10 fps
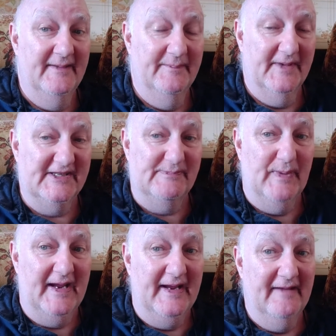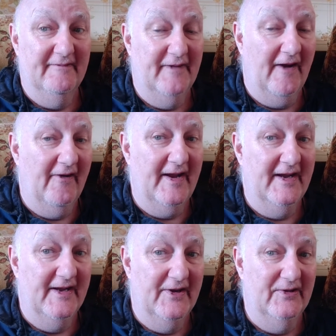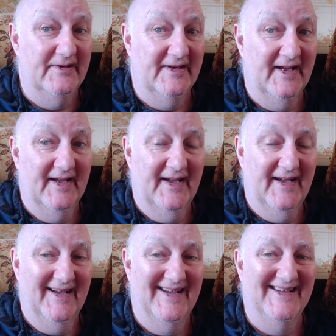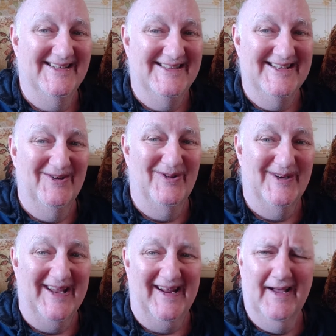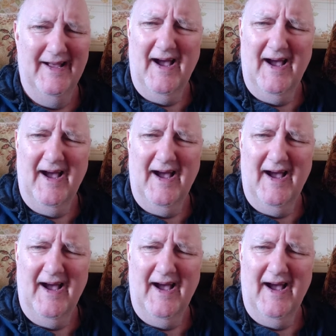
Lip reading: must be very good at talking.